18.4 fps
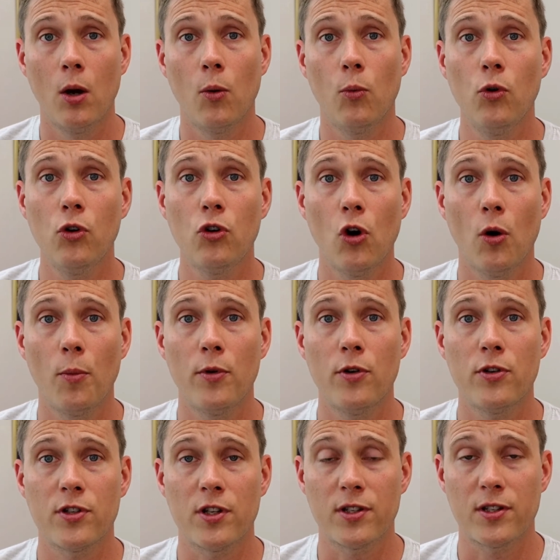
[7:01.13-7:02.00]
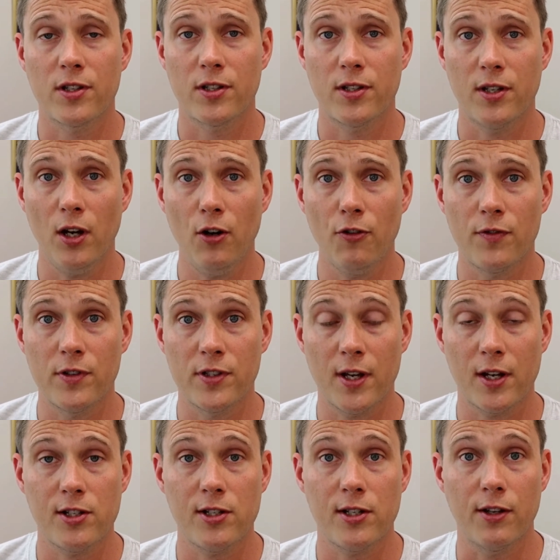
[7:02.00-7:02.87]
WooCommerce itself is
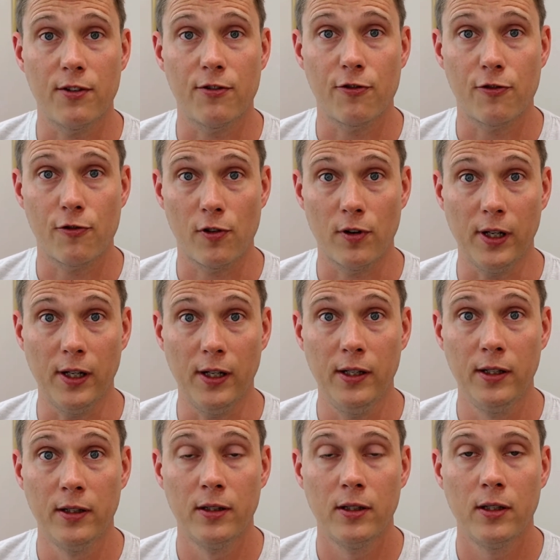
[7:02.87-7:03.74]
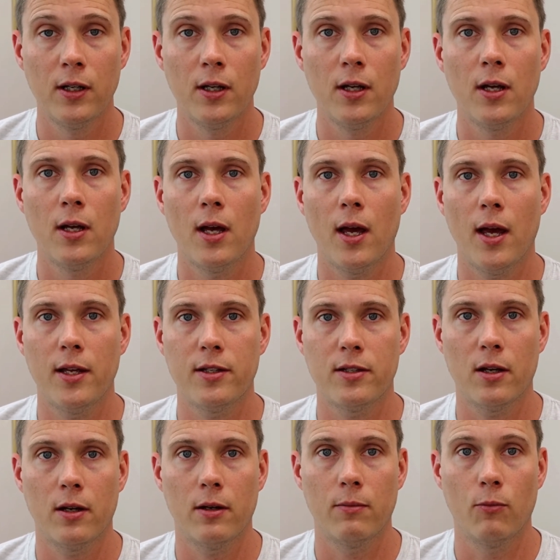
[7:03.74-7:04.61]
actually free
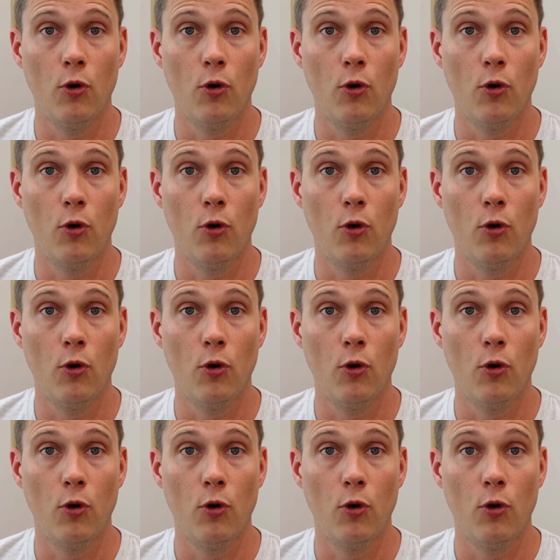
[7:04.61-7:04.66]
as a